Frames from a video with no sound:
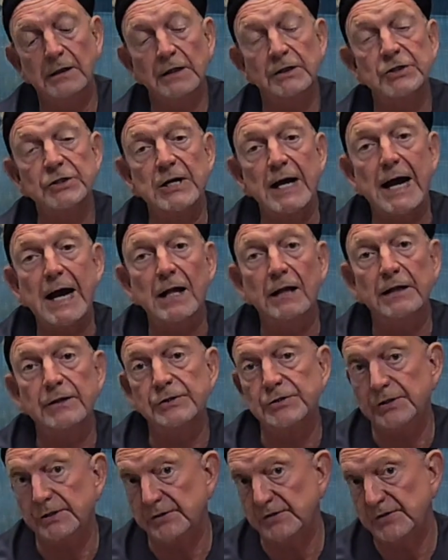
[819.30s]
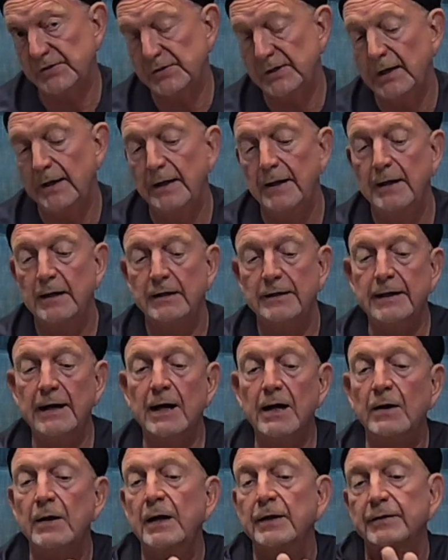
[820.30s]
challenges.
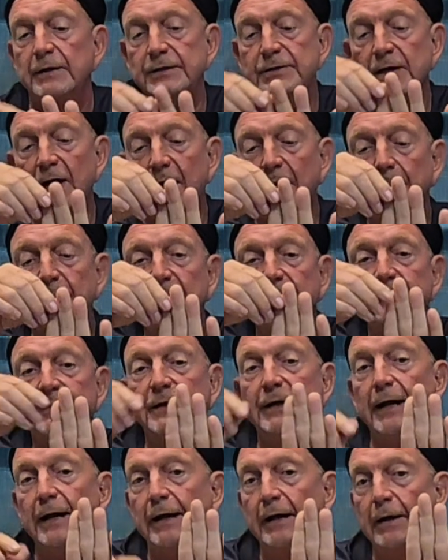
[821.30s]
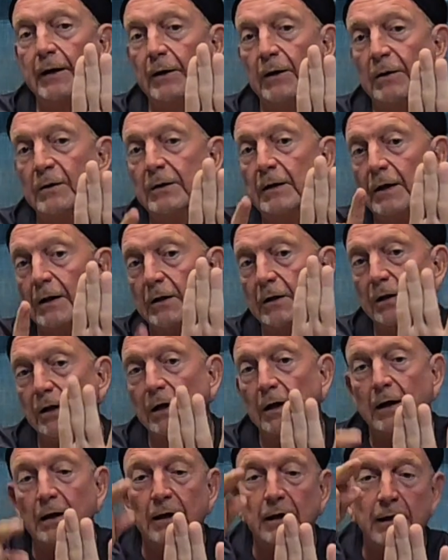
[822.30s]
Now, the top of the L,
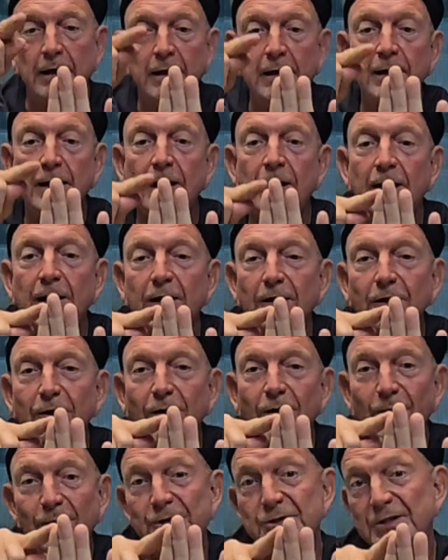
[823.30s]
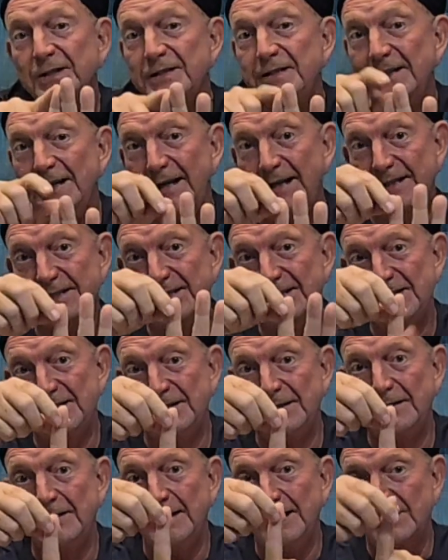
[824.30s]
lung, large
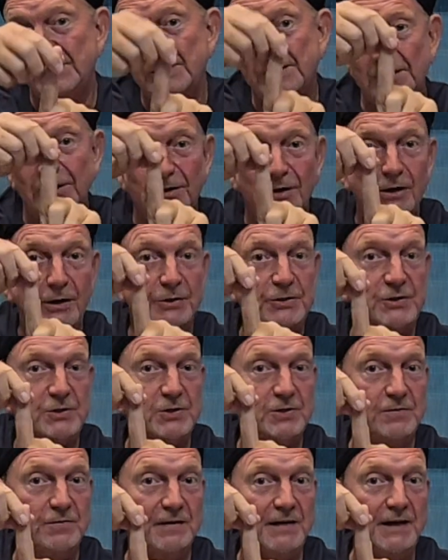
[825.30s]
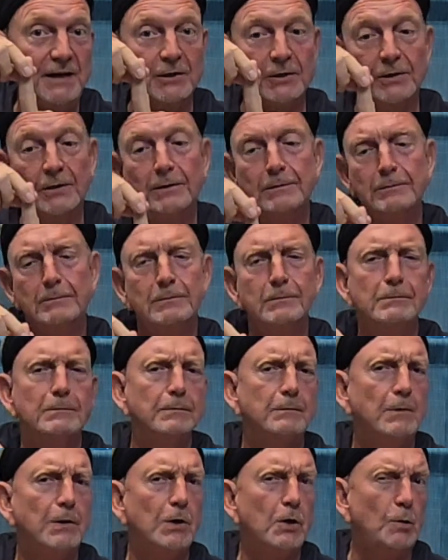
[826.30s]
intestine. It's the largest finger,
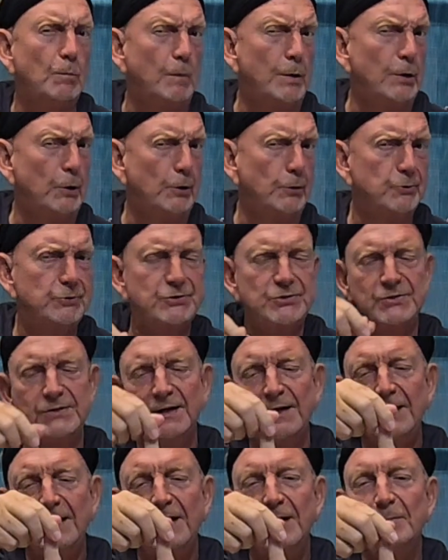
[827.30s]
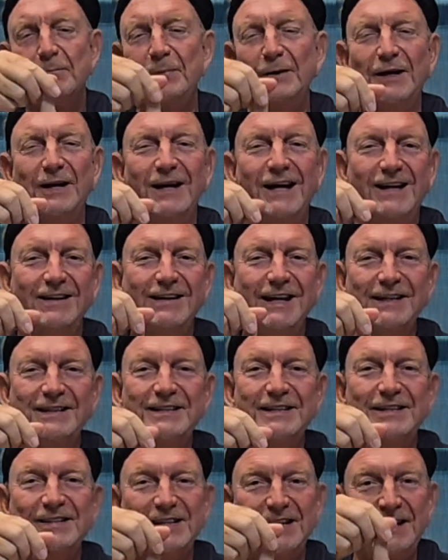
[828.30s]
almost, but I like
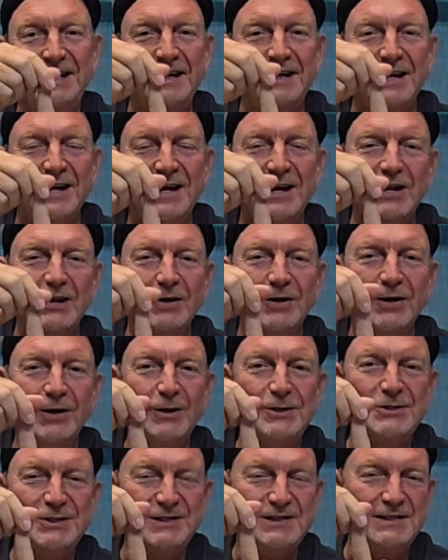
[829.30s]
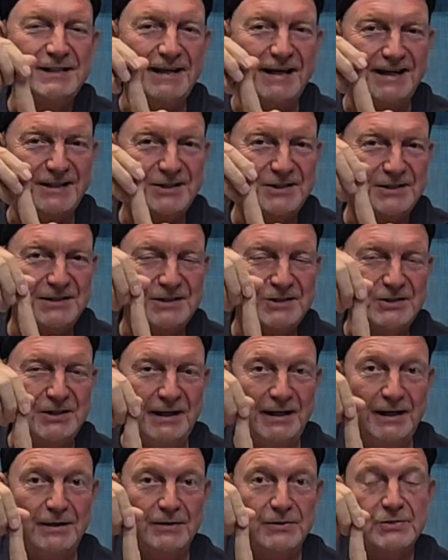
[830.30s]
to think large intestine
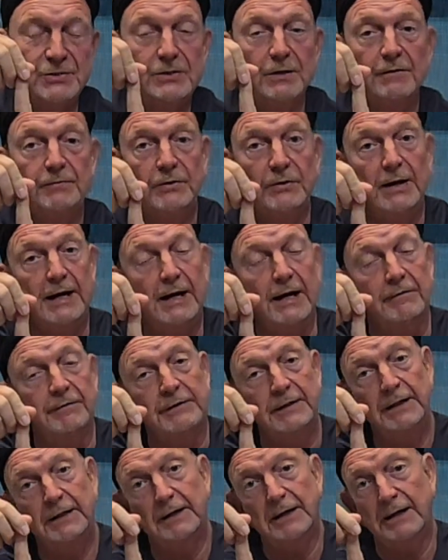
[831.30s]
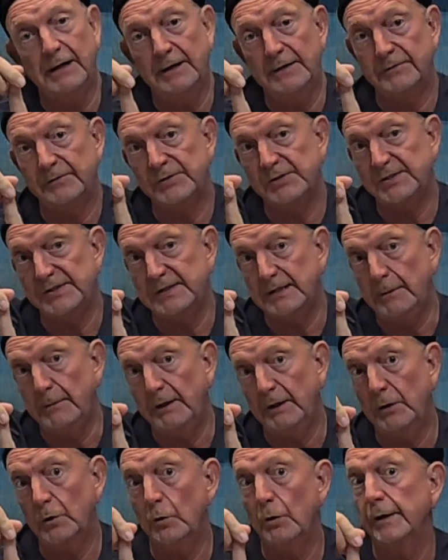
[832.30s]
channels. So if you have any kind of
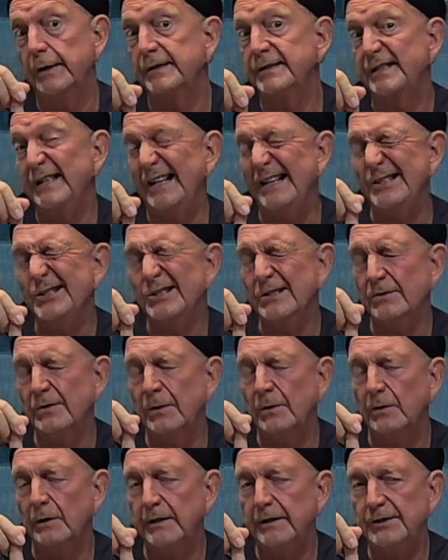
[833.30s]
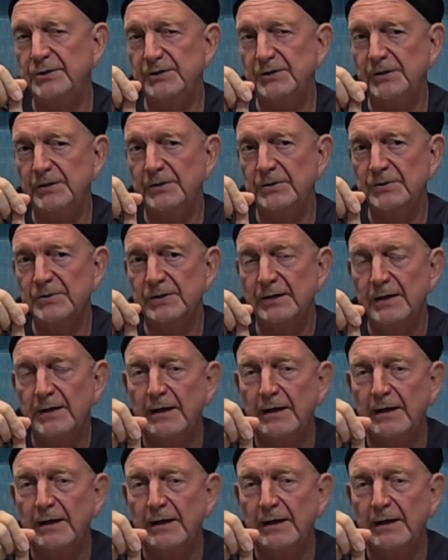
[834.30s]
stomach or intestinal issues,